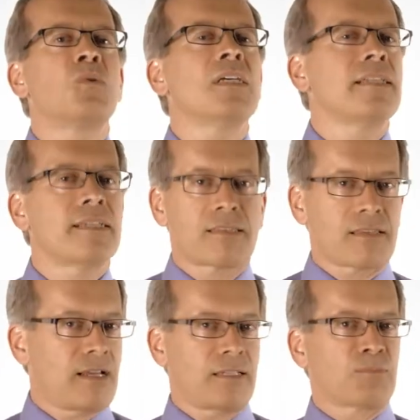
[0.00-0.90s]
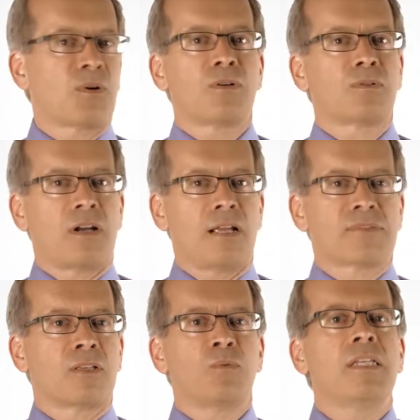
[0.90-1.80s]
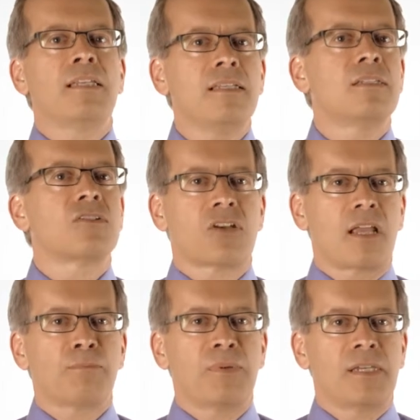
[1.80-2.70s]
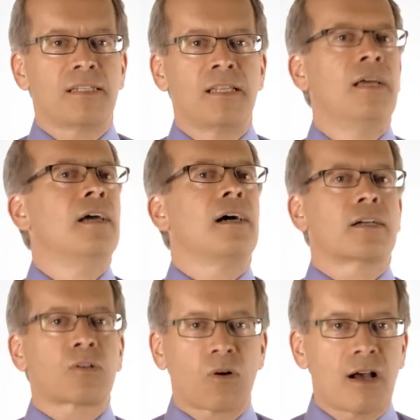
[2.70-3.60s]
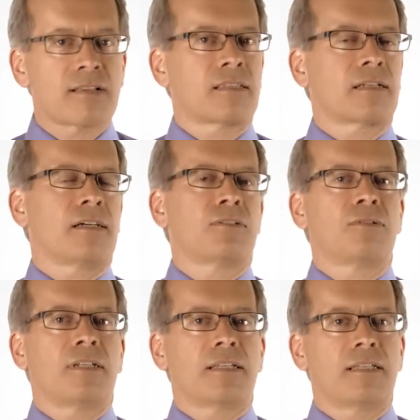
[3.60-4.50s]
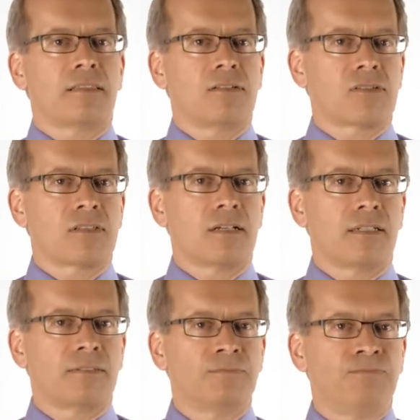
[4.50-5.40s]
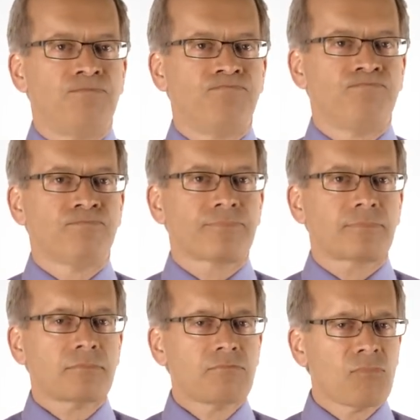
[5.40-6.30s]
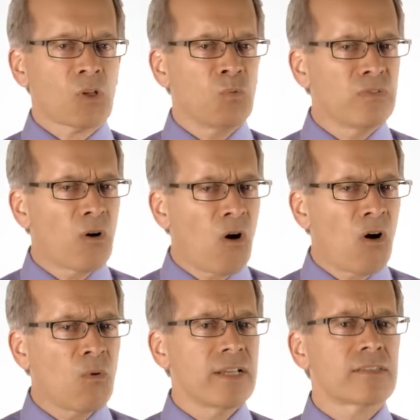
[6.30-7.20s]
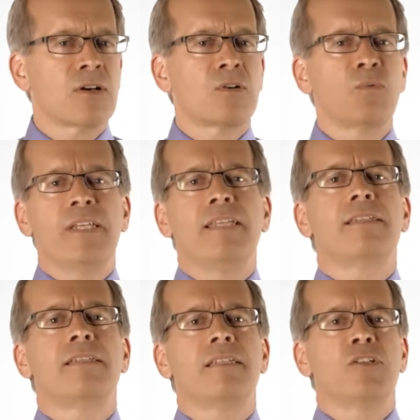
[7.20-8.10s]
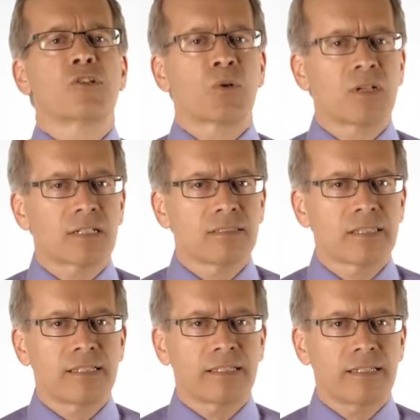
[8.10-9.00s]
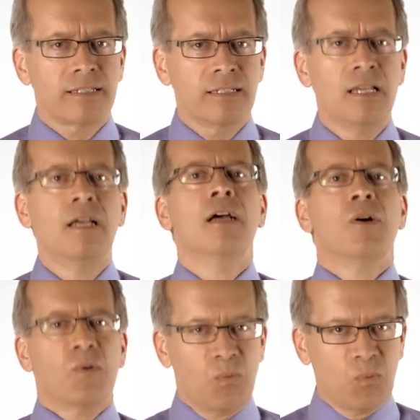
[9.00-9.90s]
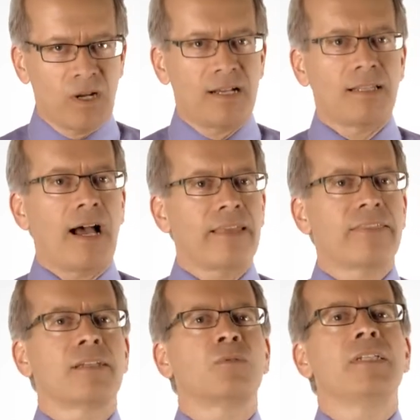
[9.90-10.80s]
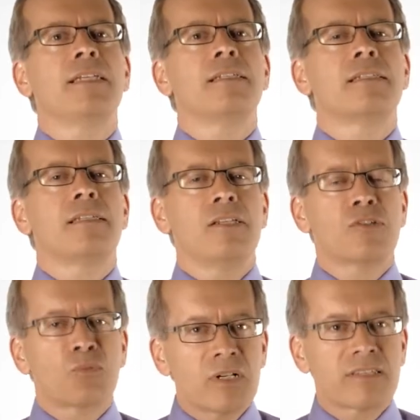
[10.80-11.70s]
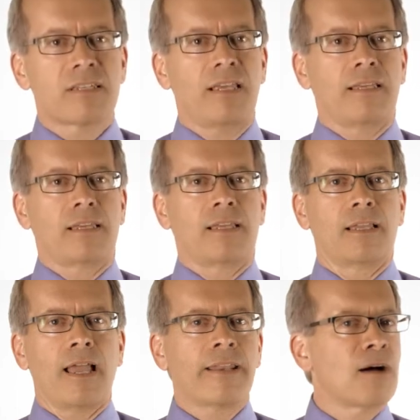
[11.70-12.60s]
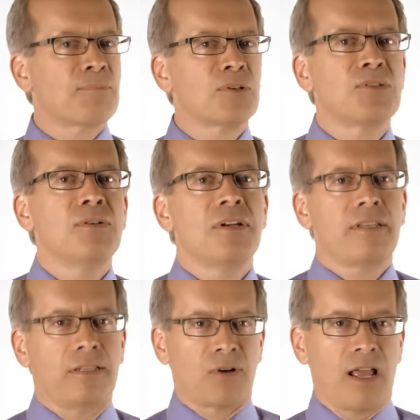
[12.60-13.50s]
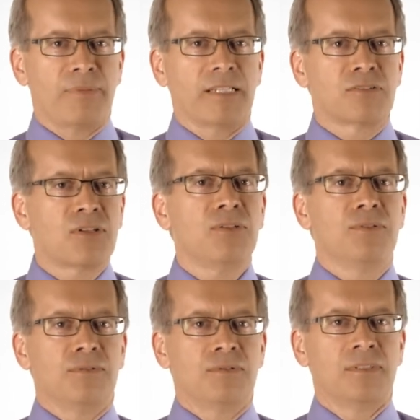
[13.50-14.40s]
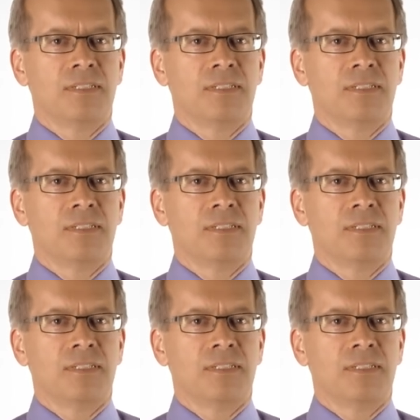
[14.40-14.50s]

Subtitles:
really exciting programs that we need to champion across the country to get this done. We've always known we need to teach critical thinking. Well, I think we need to teach risk-taking and opportunity-grabbing, too.